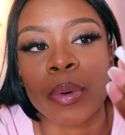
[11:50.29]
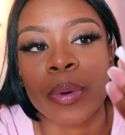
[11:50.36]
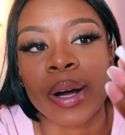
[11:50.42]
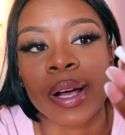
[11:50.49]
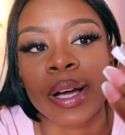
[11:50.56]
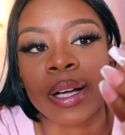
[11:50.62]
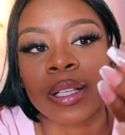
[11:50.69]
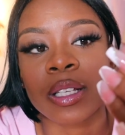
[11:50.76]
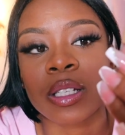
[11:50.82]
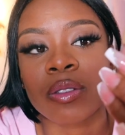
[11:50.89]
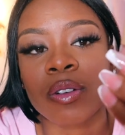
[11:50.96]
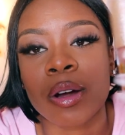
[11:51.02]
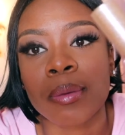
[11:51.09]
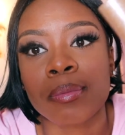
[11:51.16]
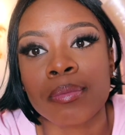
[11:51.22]
where i got this
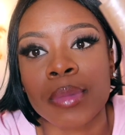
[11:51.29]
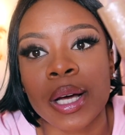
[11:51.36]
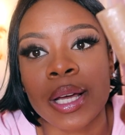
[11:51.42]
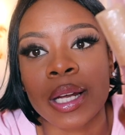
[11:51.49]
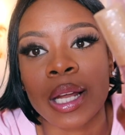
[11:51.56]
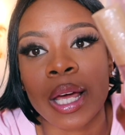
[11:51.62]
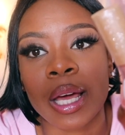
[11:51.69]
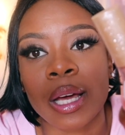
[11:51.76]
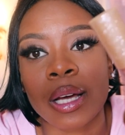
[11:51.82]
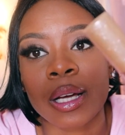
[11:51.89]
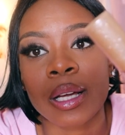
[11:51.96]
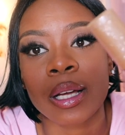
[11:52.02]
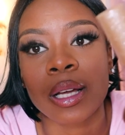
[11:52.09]
from but like